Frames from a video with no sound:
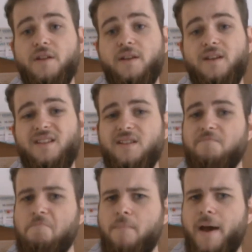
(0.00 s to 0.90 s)
and it
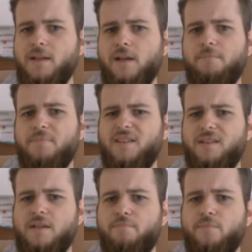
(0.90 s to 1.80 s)
might help
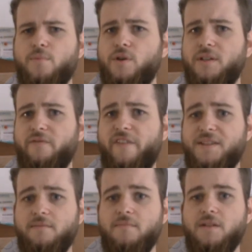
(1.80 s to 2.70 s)
deepen your
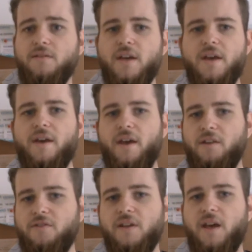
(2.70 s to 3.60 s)
investment into
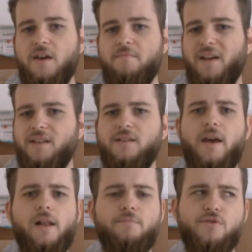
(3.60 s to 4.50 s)
the game and
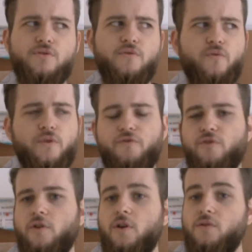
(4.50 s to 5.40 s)
help you with
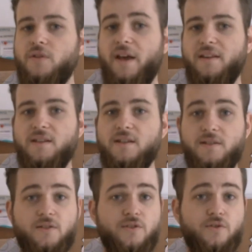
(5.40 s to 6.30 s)
your own ideas
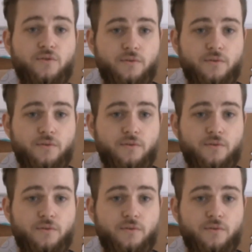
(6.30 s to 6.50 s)
too.